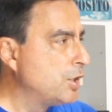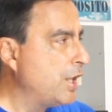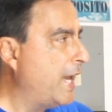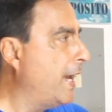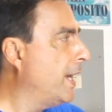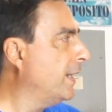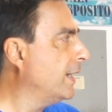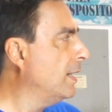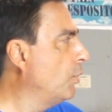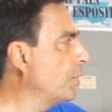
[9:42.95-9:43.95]
And I
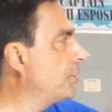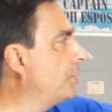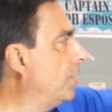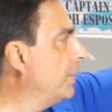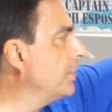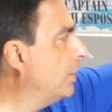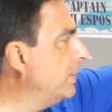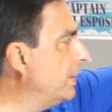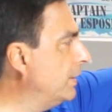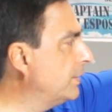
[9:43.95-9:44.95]
got more storage on
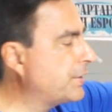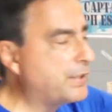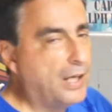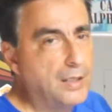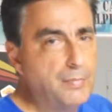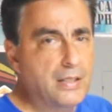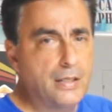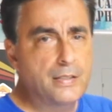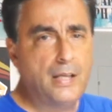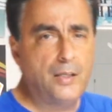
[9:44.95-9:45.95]
the other side
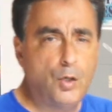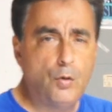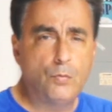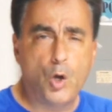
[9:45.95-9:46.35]
because I don't